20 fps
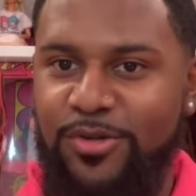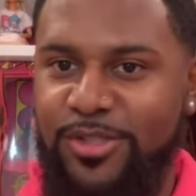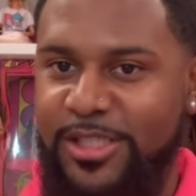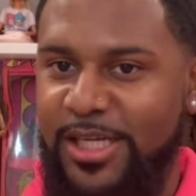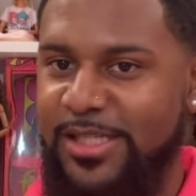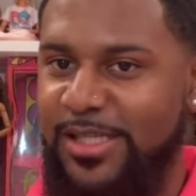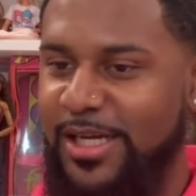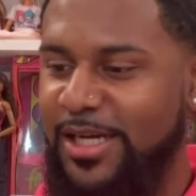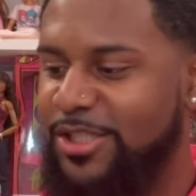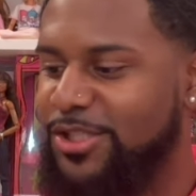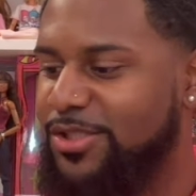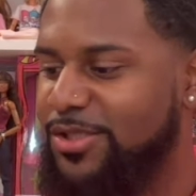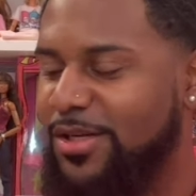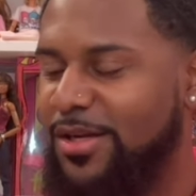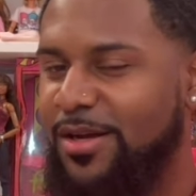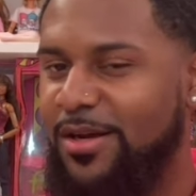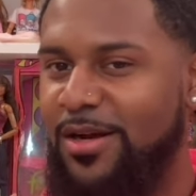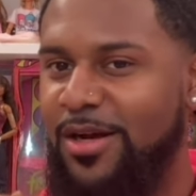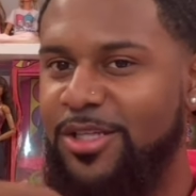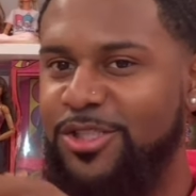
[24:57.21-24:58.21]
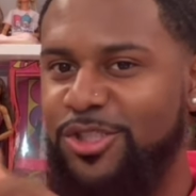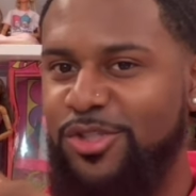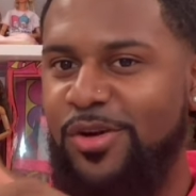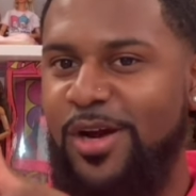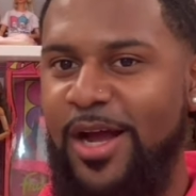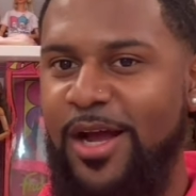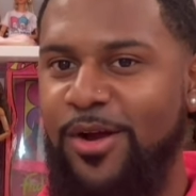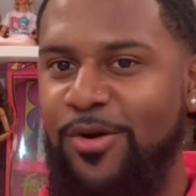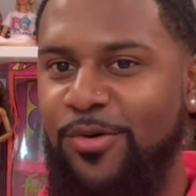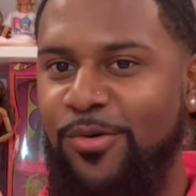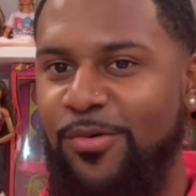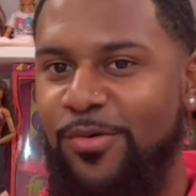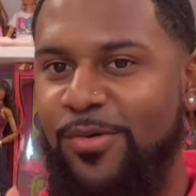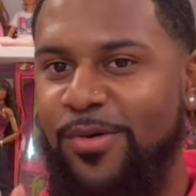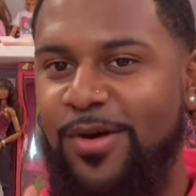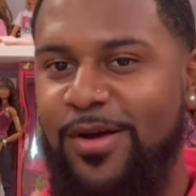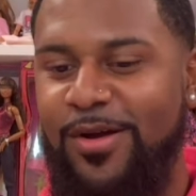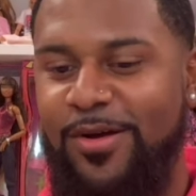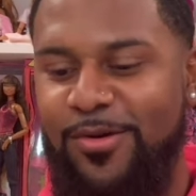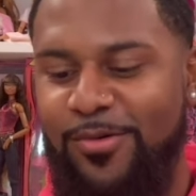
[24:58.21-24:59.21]
She has like a, a triangle
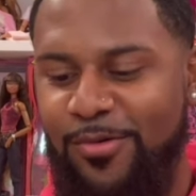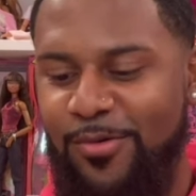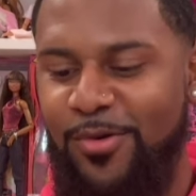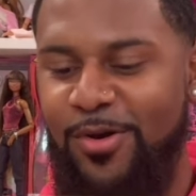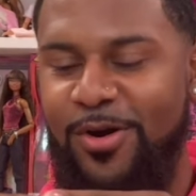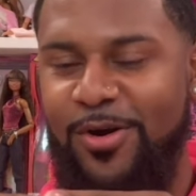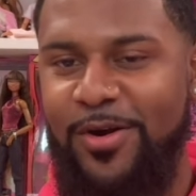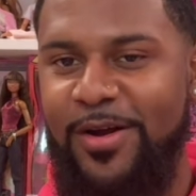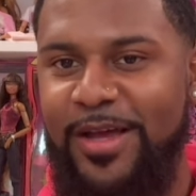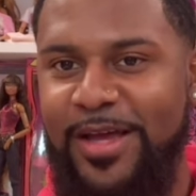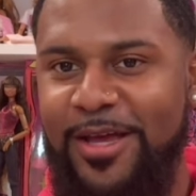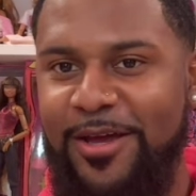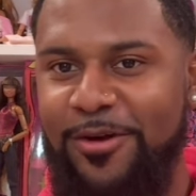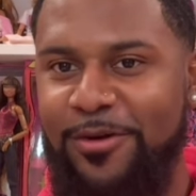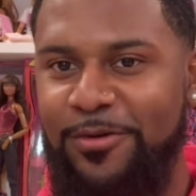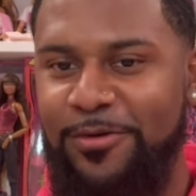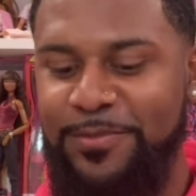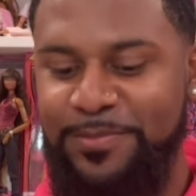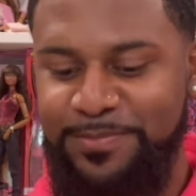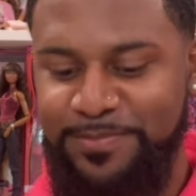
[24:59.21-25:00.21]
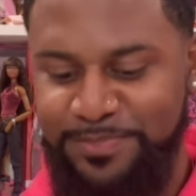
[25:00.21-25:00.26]
on her heel.